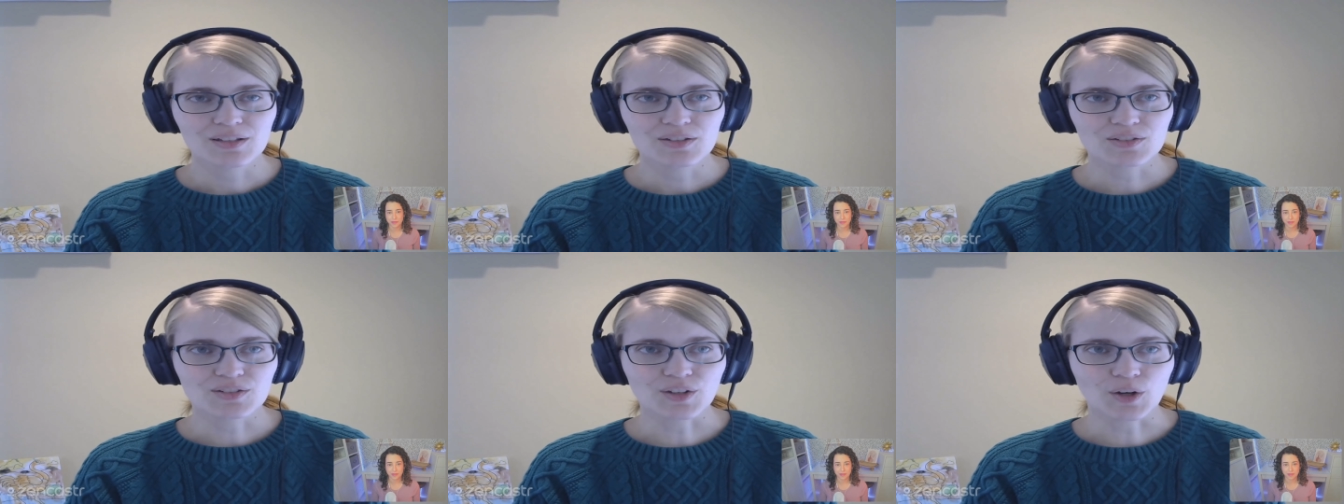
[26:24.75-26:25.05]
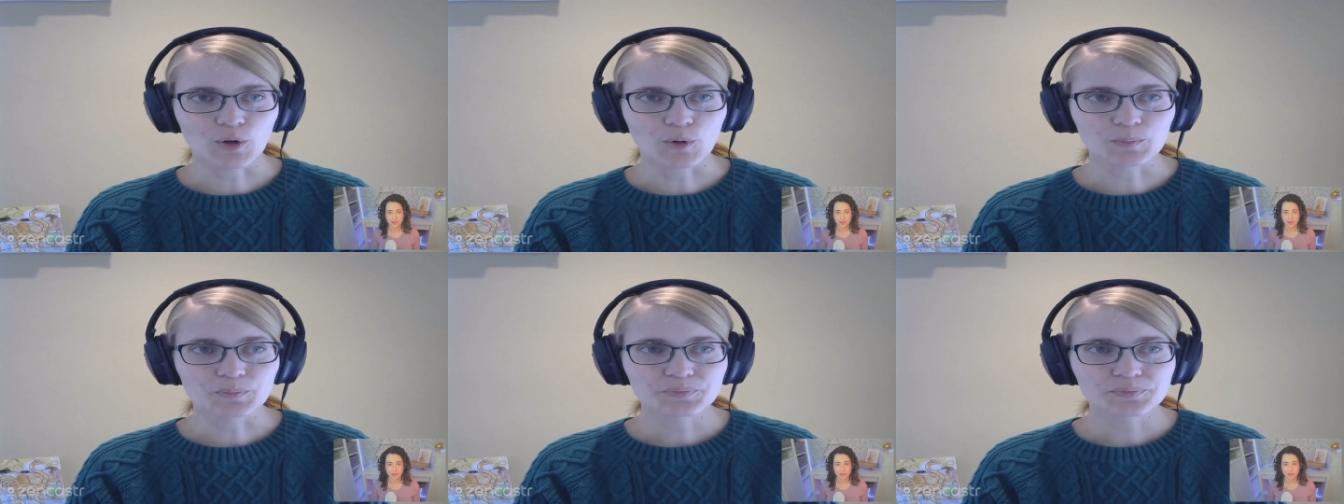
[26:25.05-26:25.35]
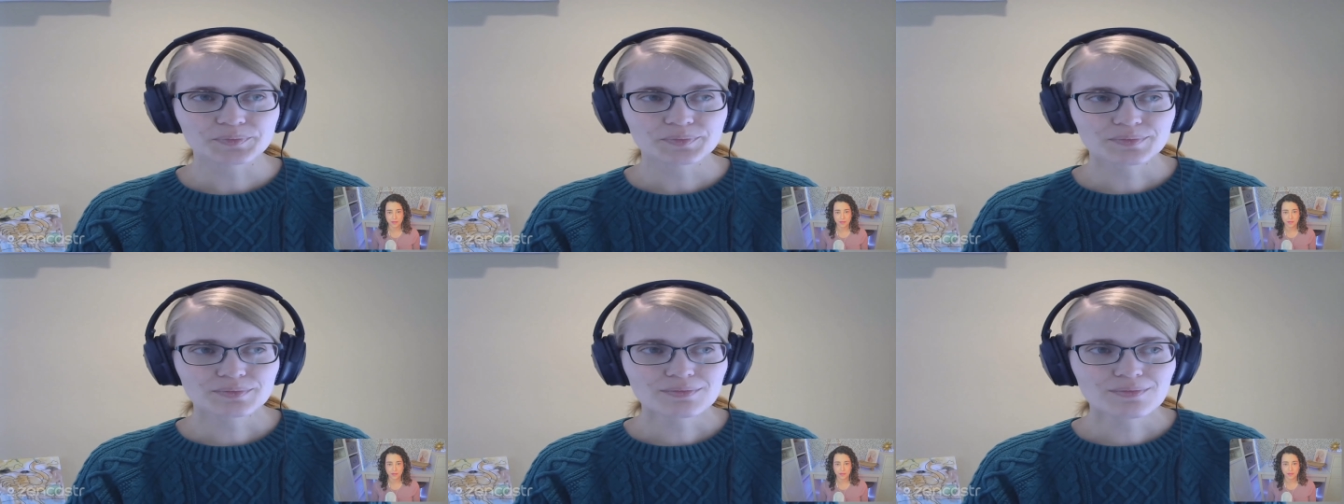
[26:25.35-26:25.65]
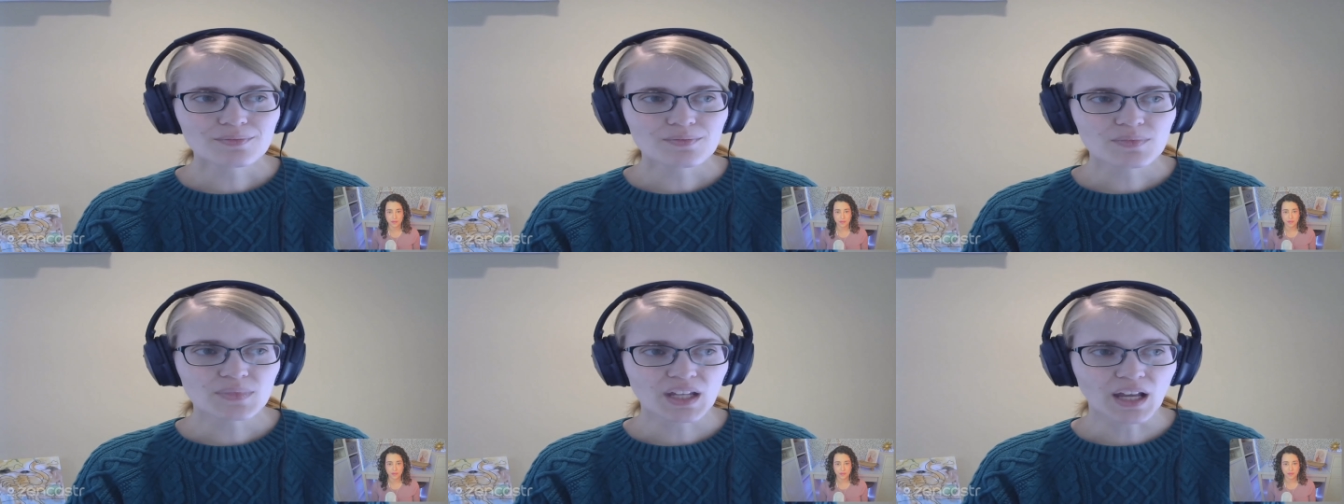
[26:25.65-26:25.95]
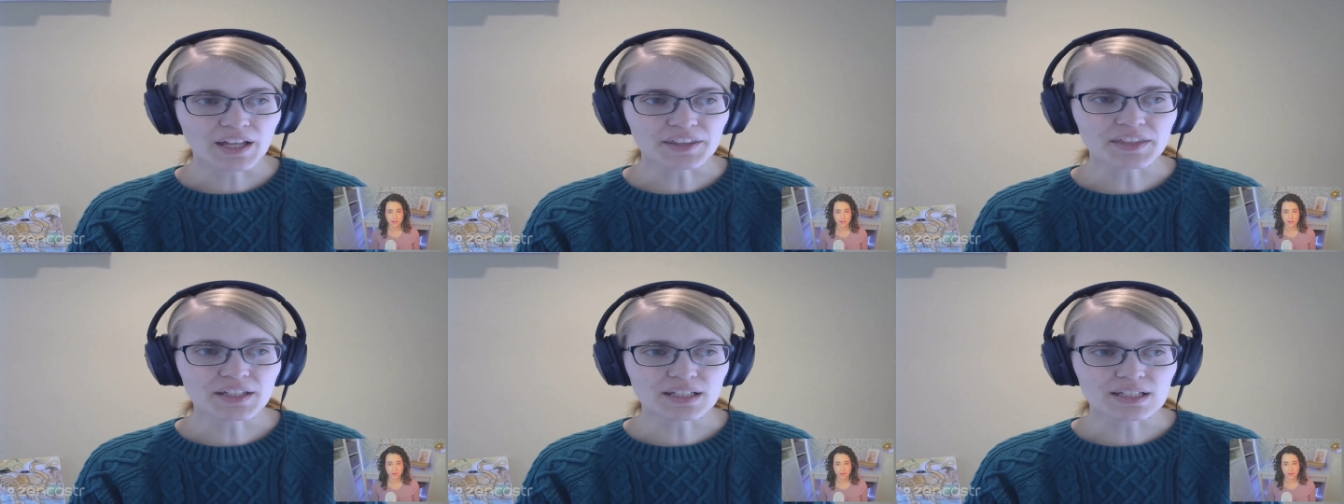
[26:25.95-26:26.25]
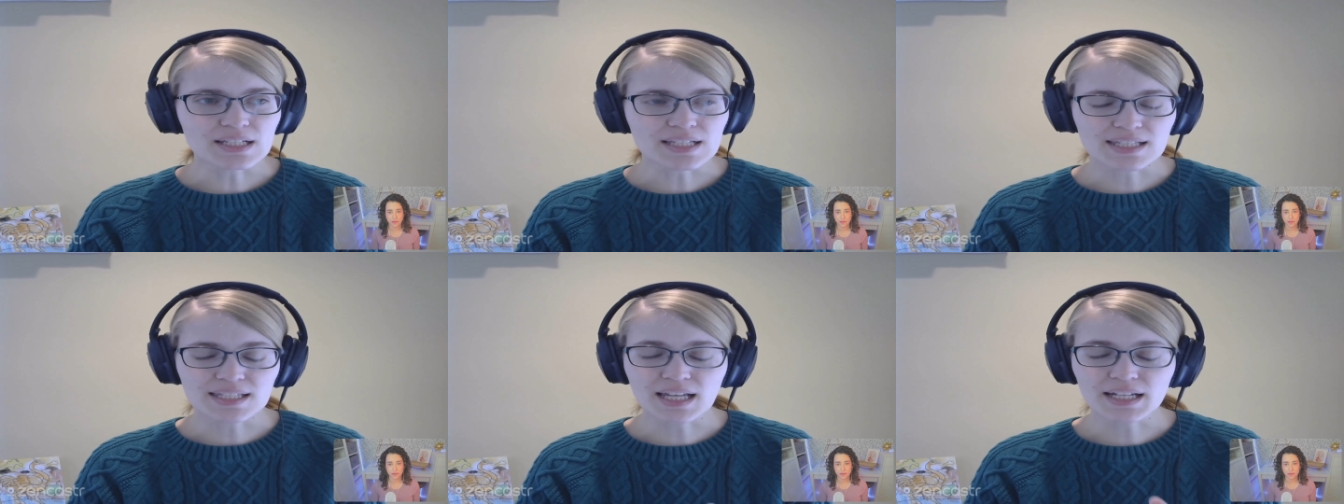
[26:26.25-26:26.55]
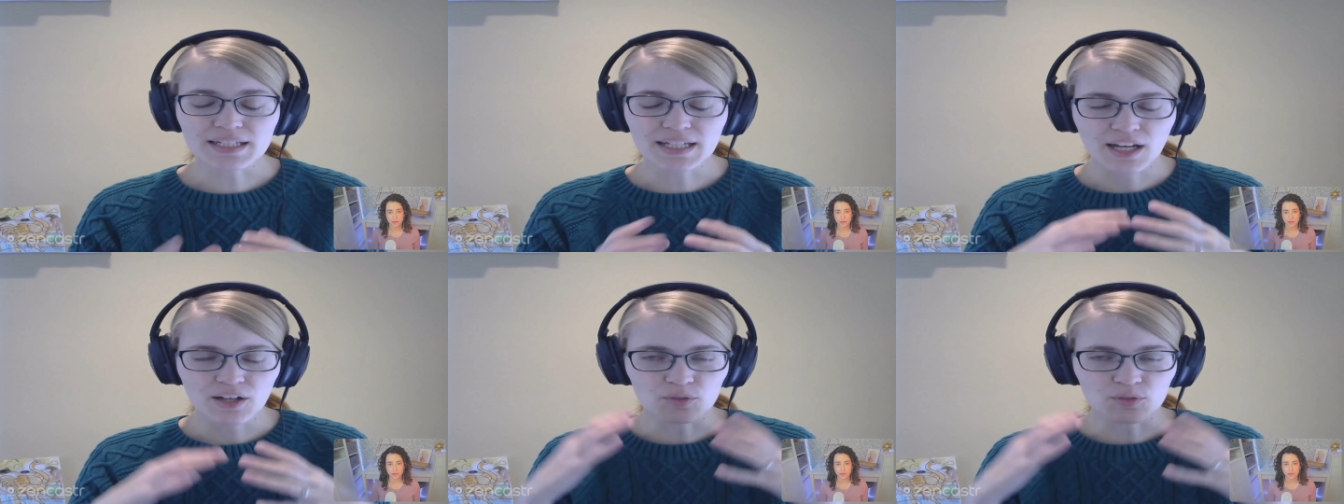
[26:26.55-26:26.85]
So I think
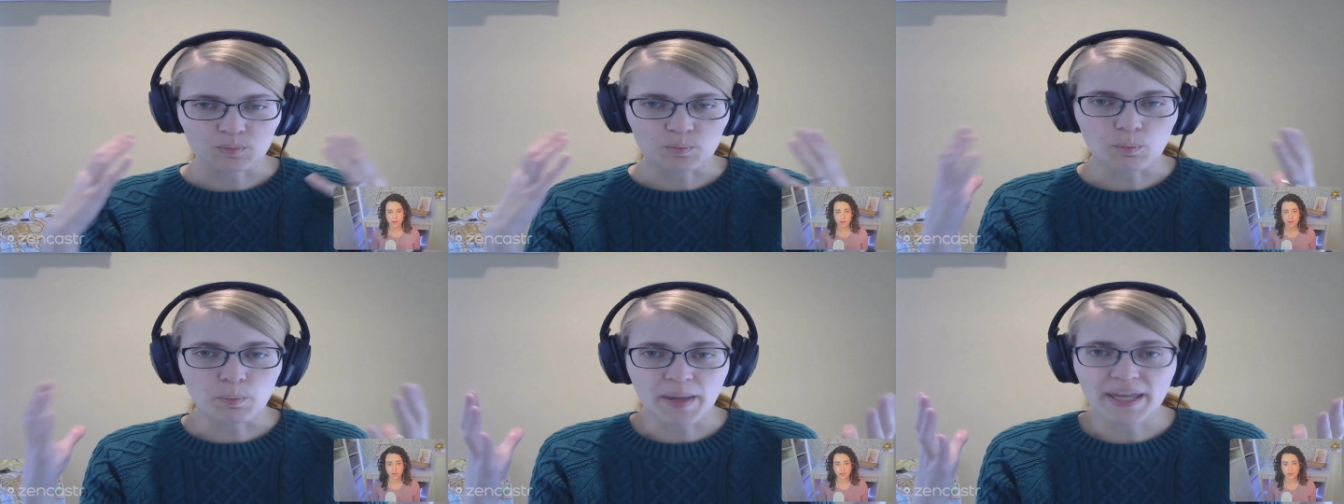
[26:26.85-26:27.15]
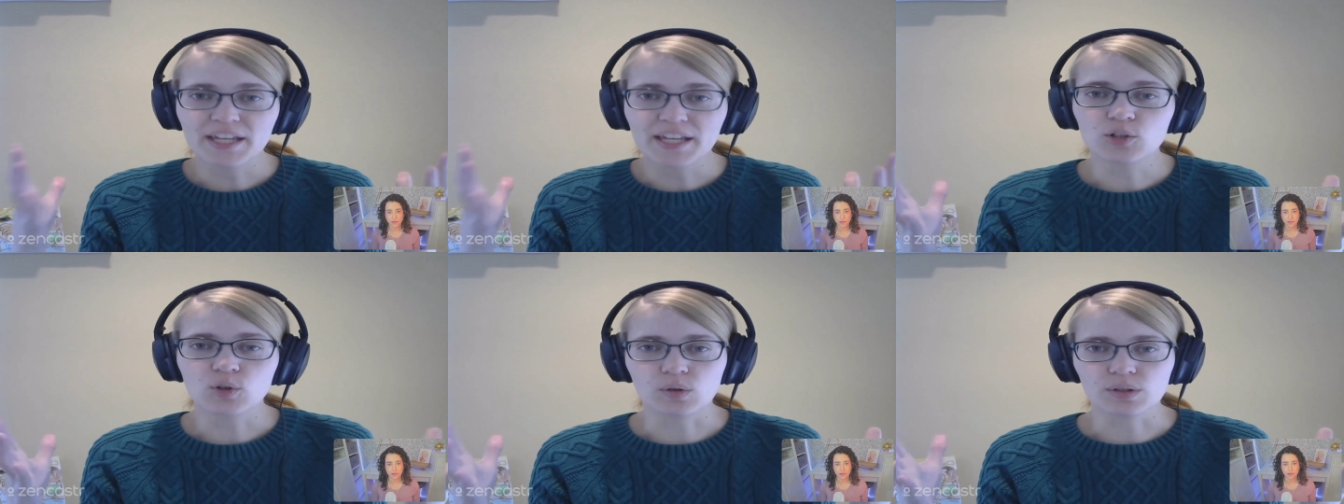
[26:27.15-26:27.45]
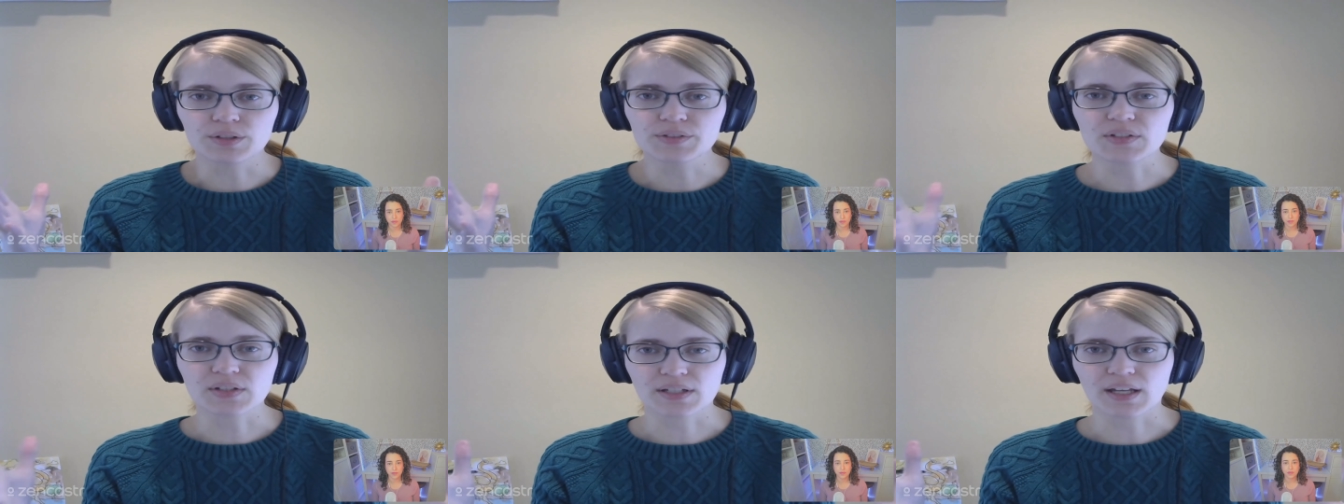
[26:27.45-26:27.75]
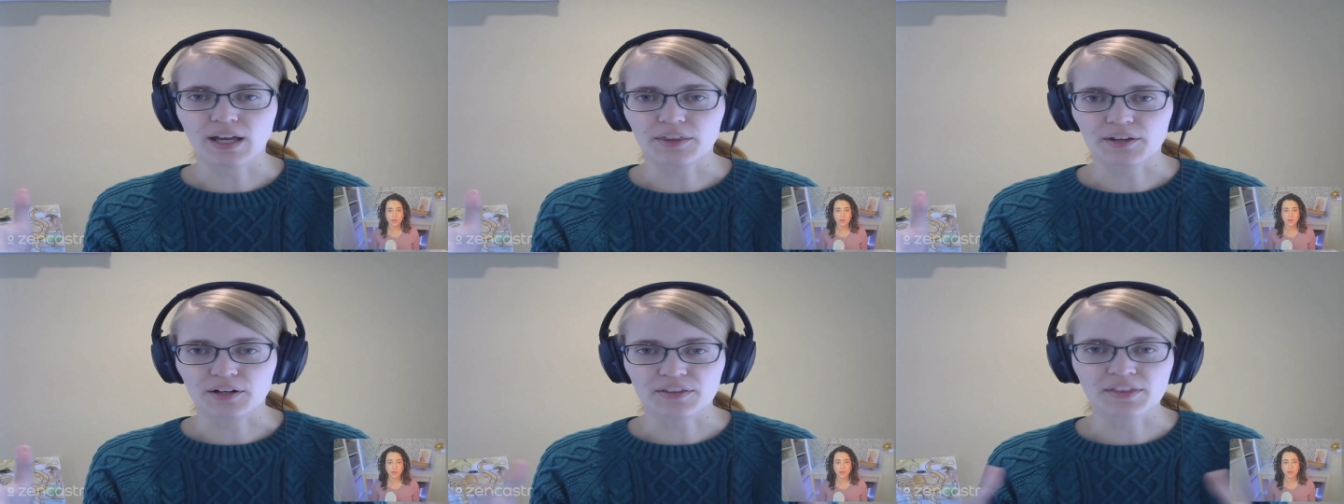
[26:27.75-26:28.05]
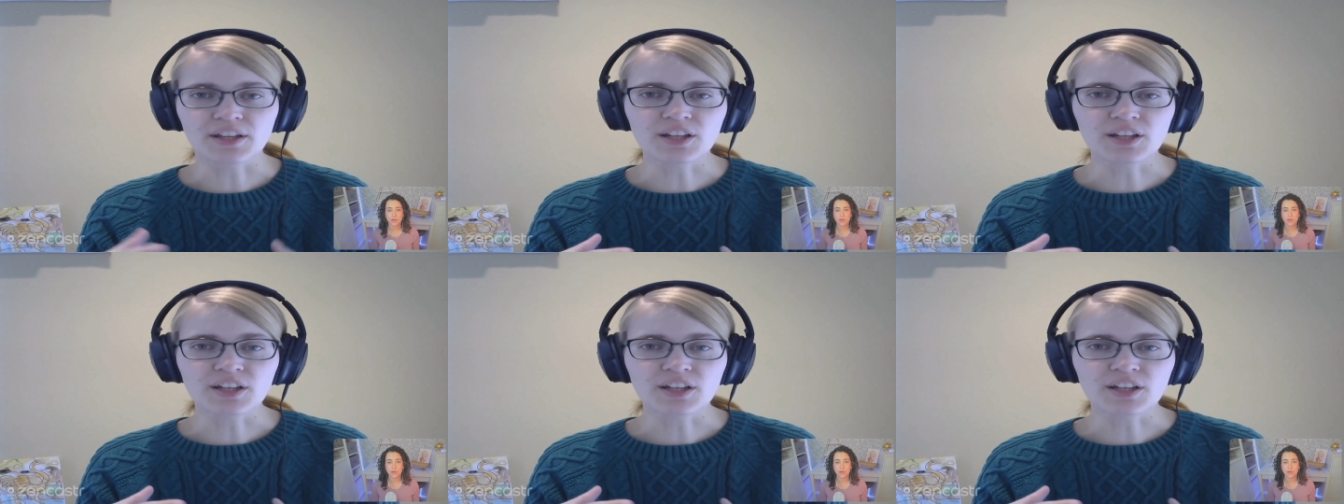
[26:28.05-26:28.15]
set down, make goals together.